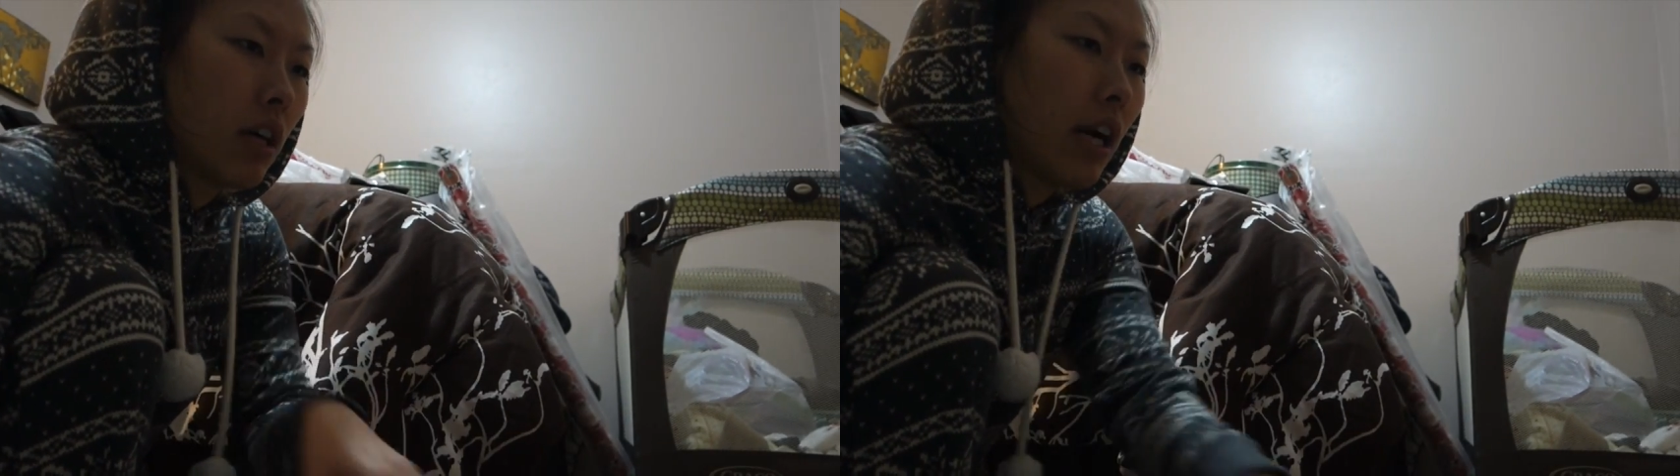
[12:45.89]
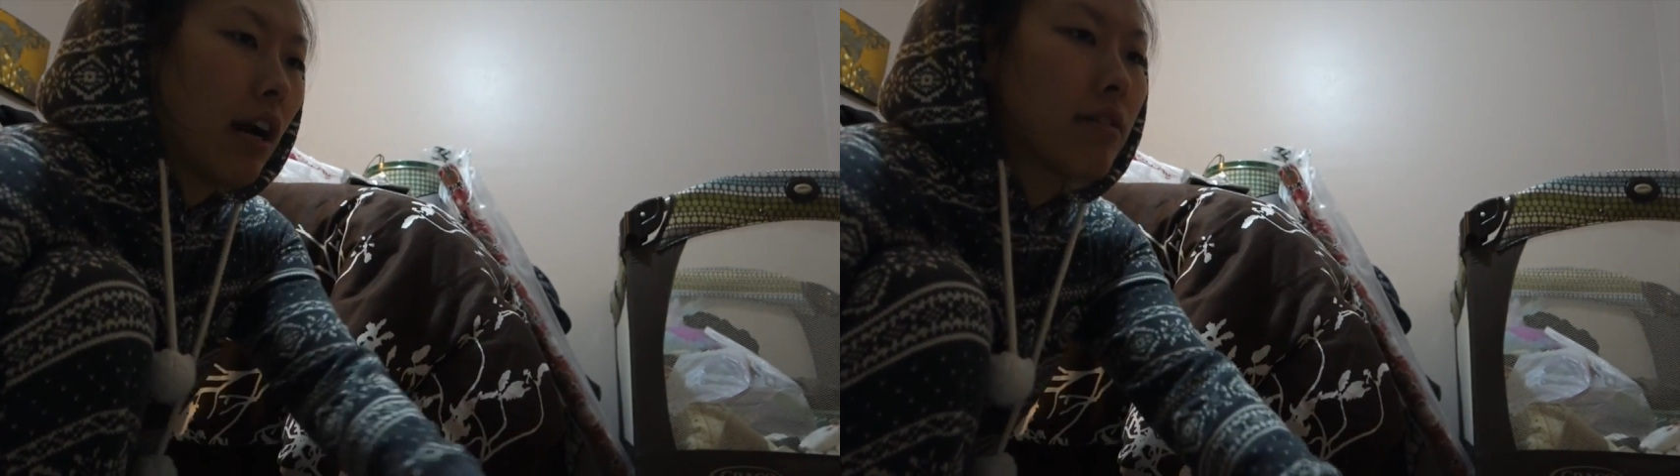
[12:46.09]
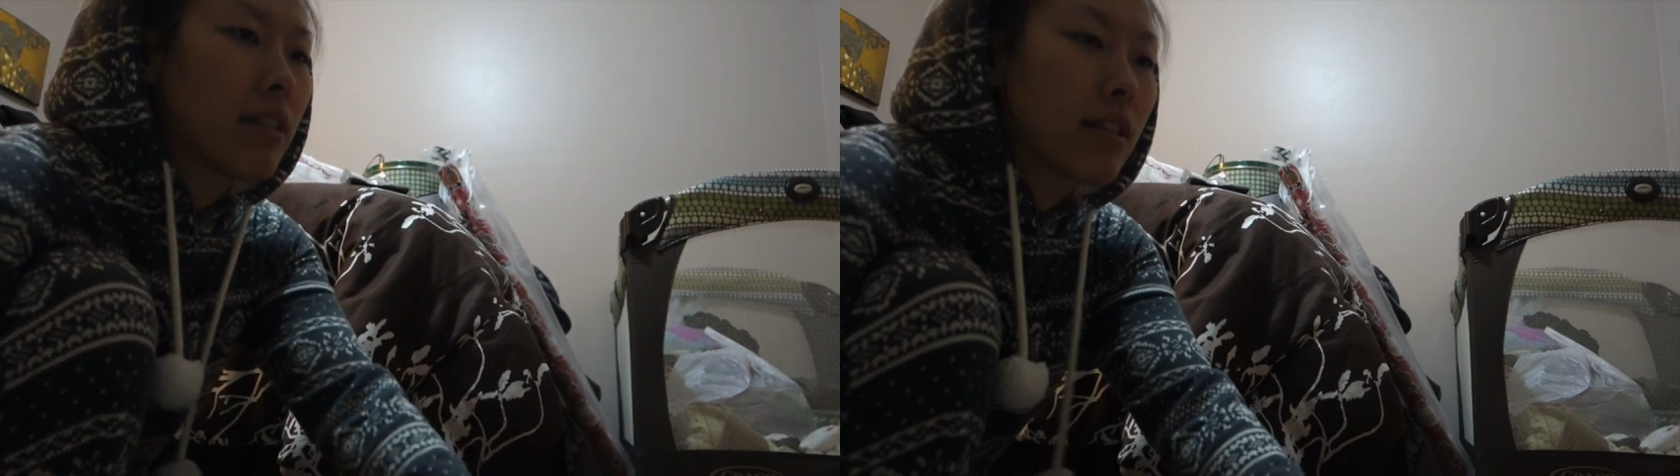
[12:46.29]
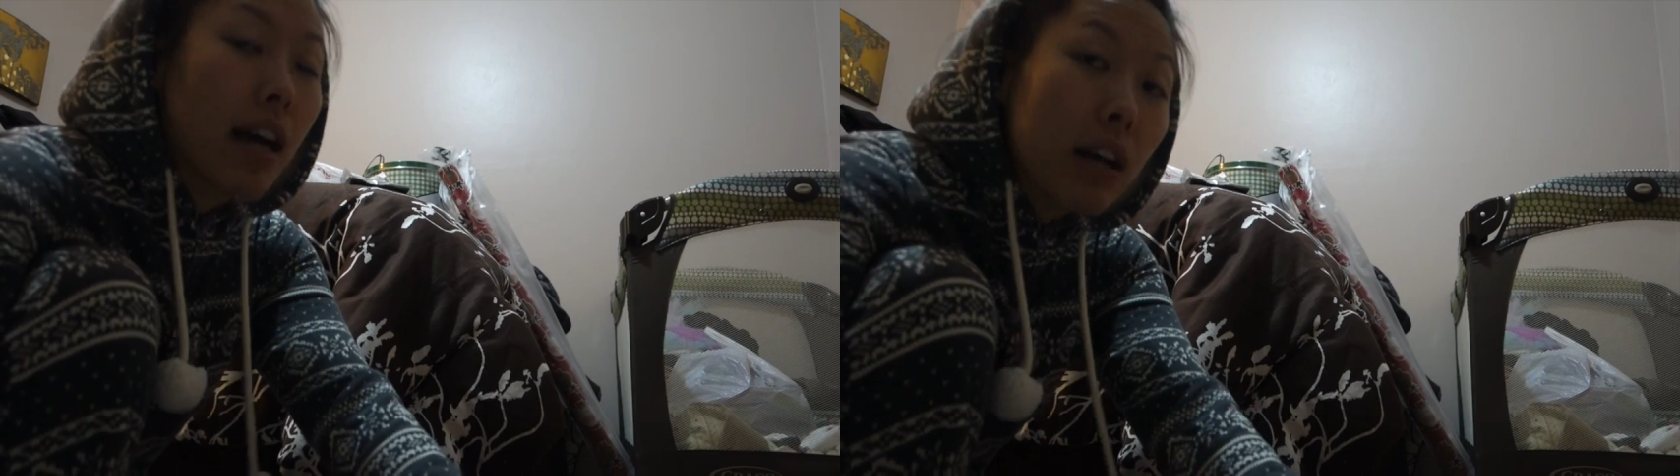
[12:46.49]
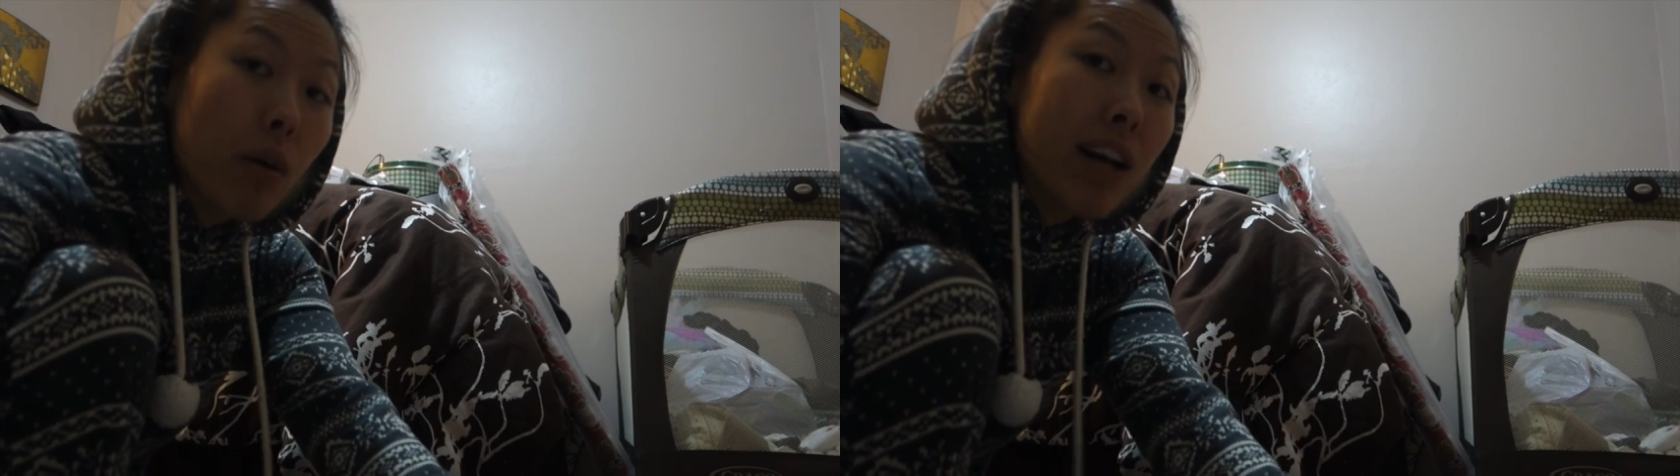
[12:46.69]
Our house is
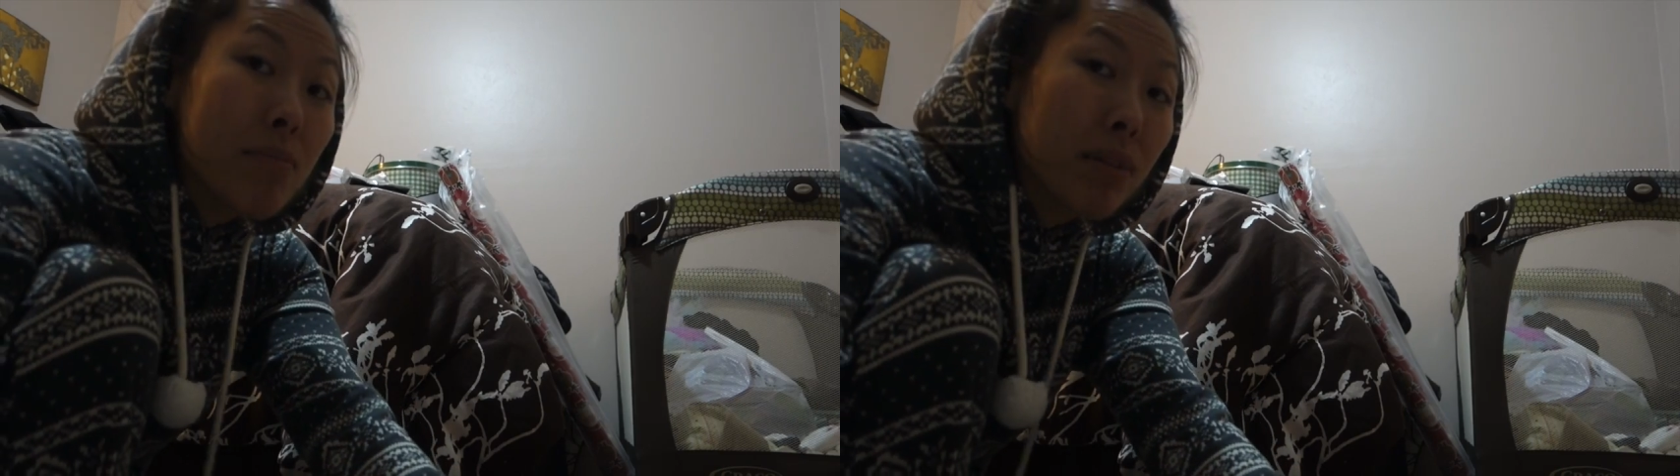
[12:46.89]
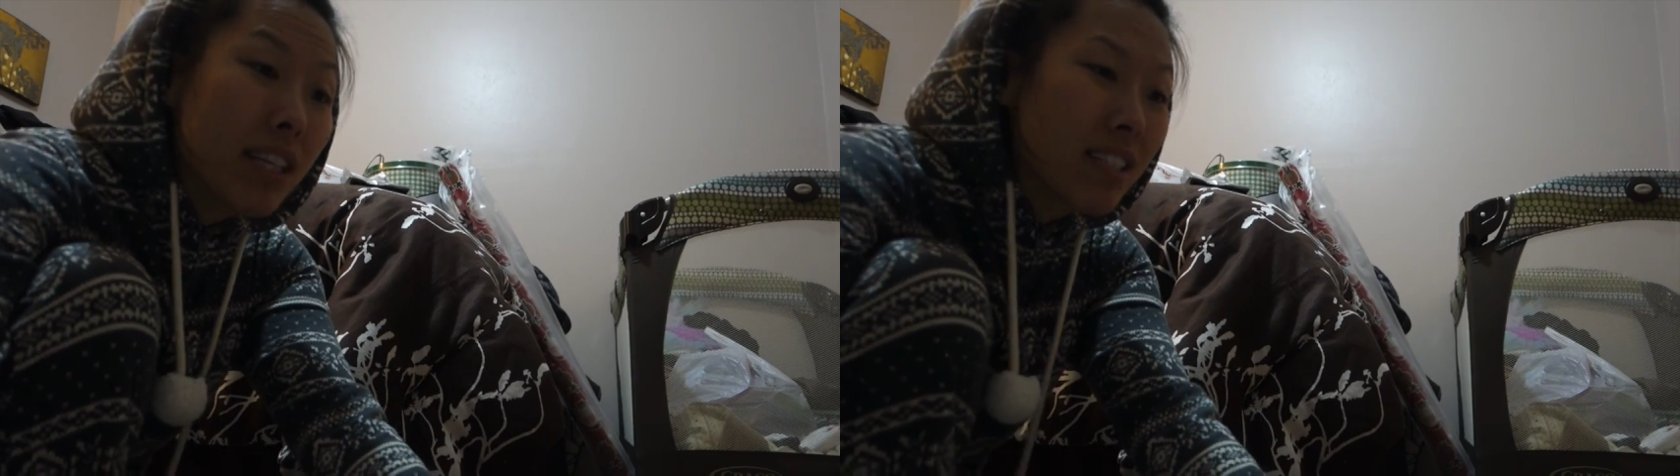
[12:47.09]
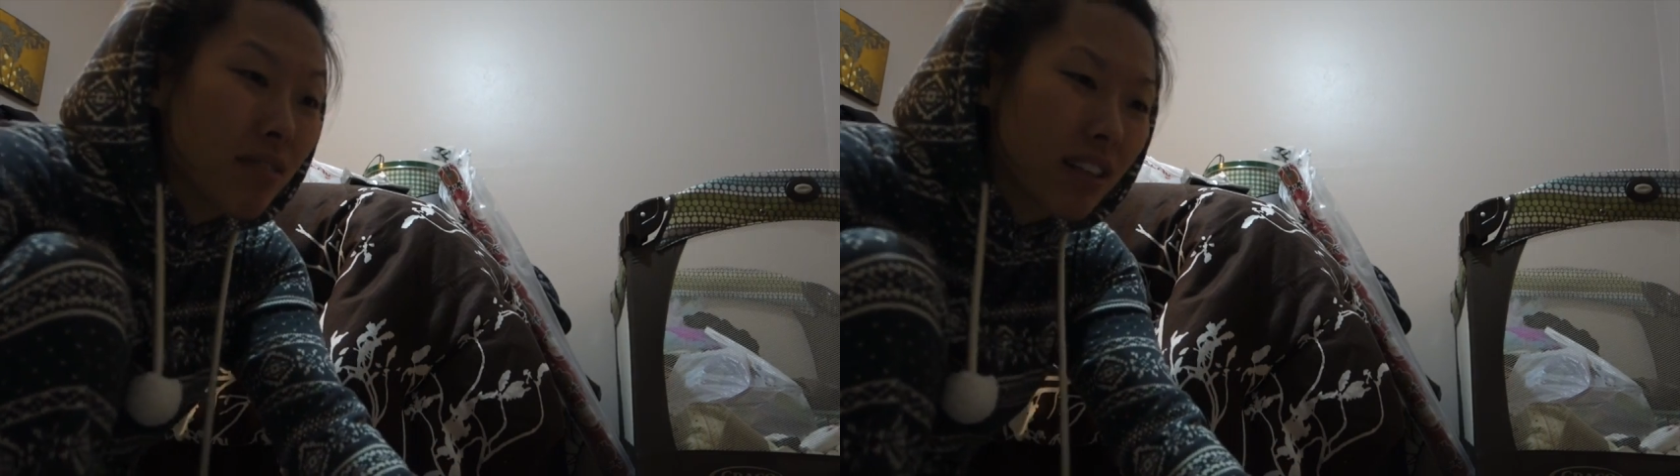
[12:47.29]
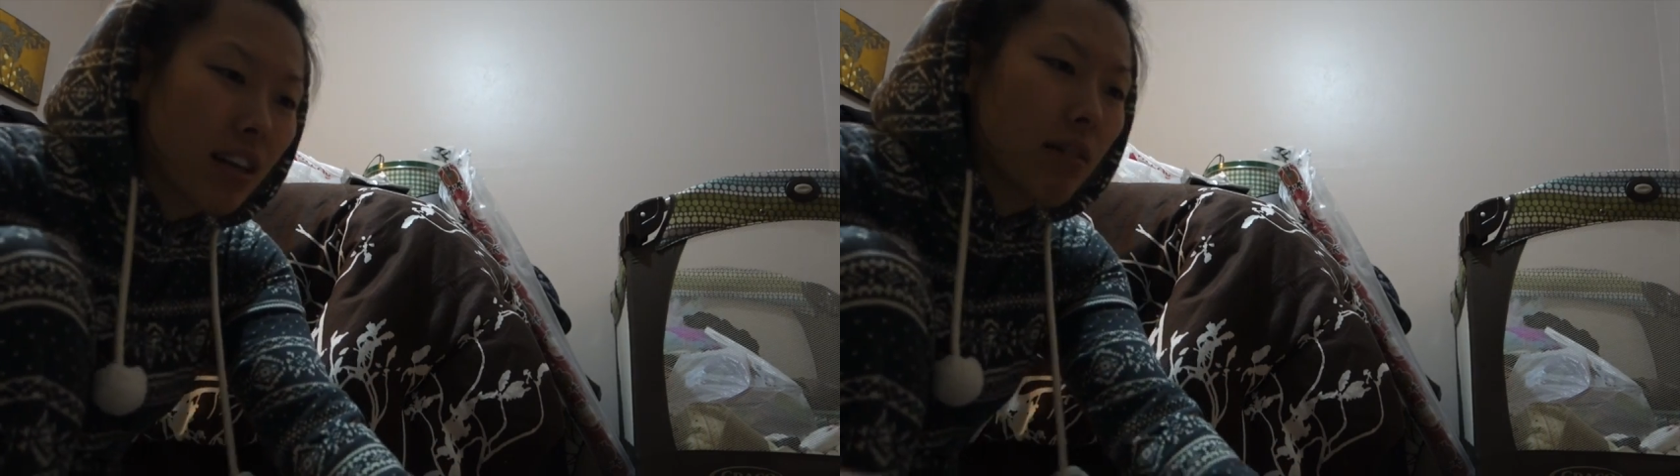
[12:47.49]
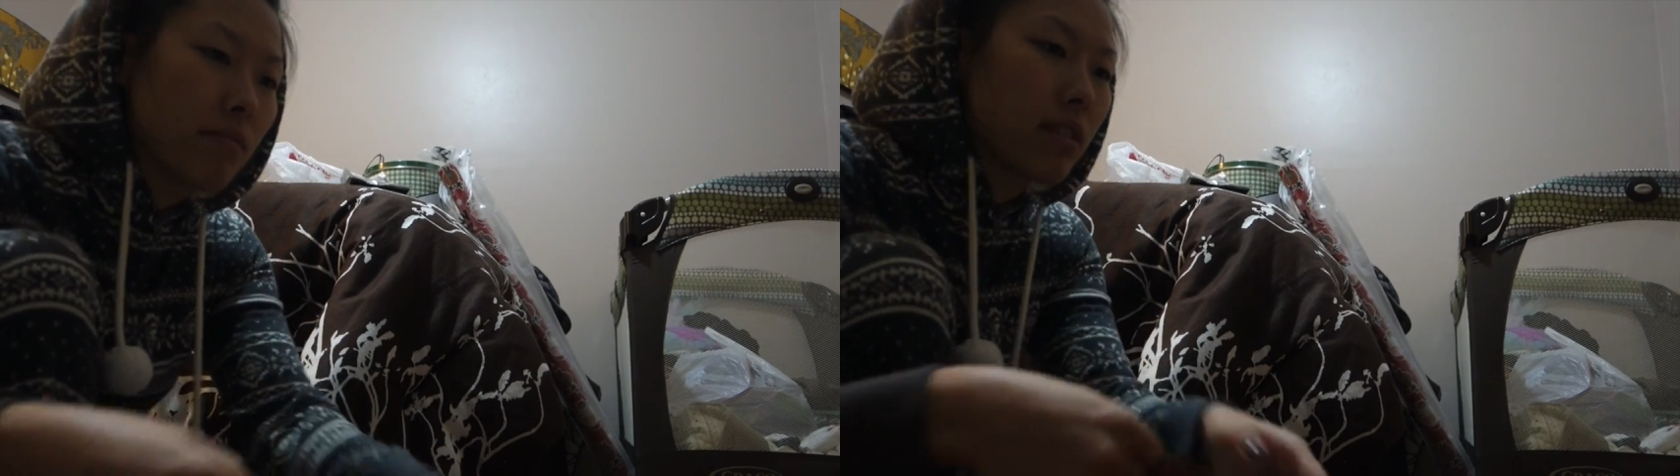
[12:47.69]
not a quiet place when
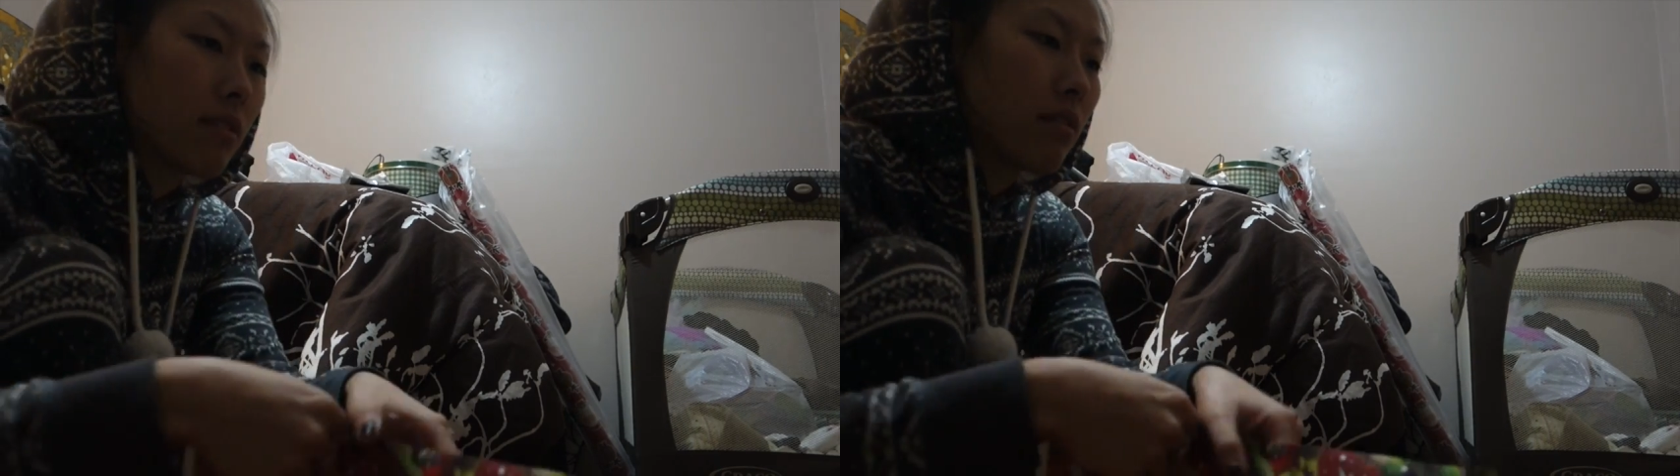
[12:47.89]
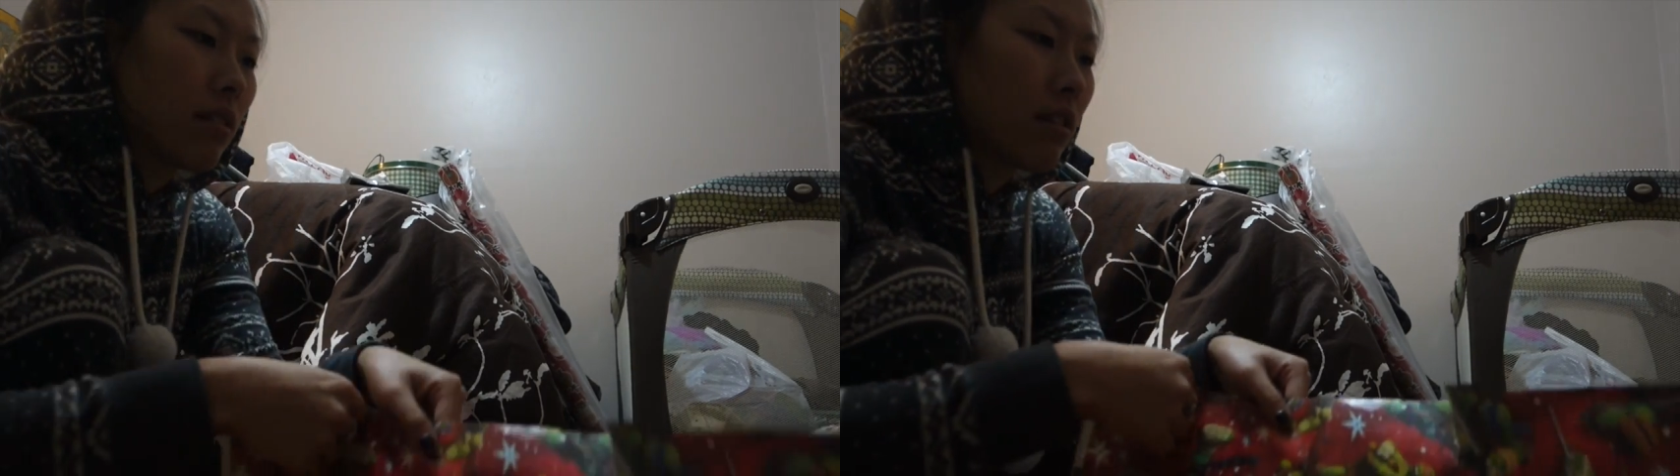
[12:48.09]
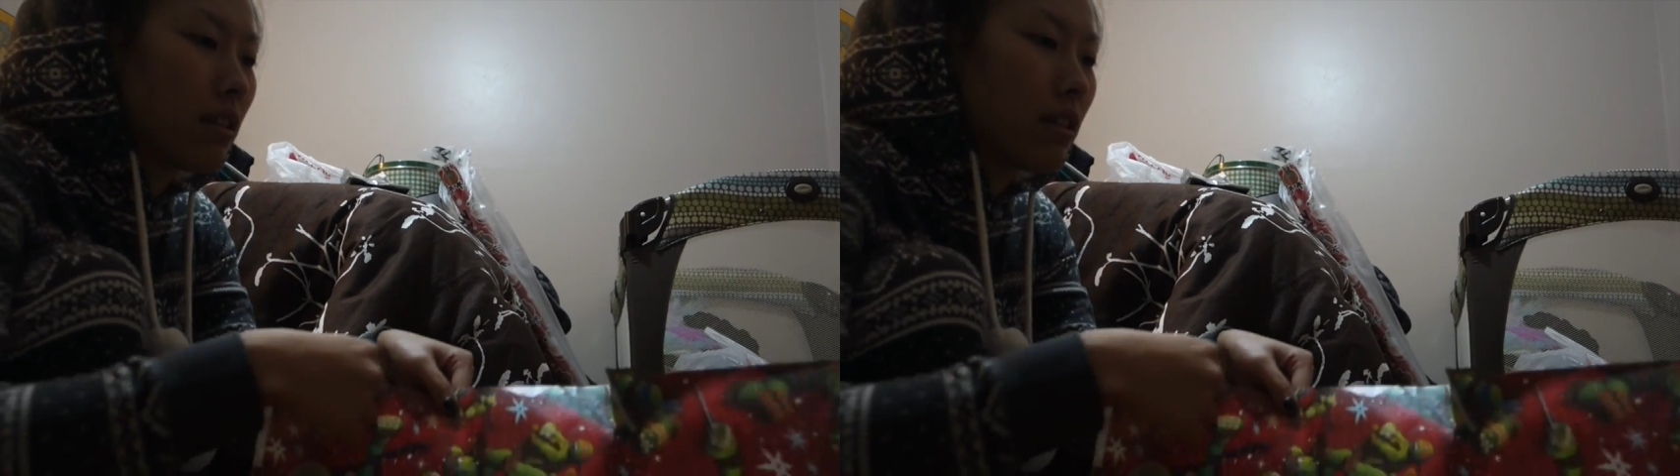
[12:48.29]
it comes to